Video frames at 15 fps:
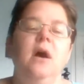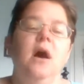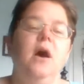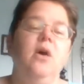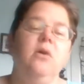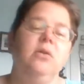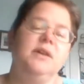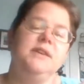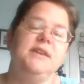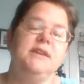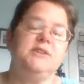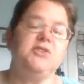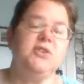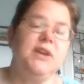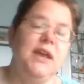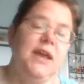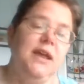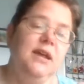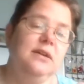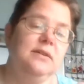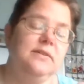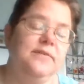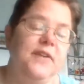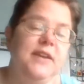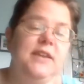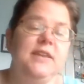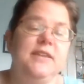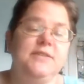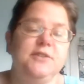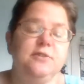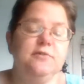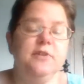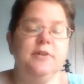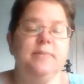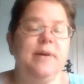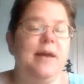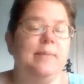Oh, and yesterday, finally it's over.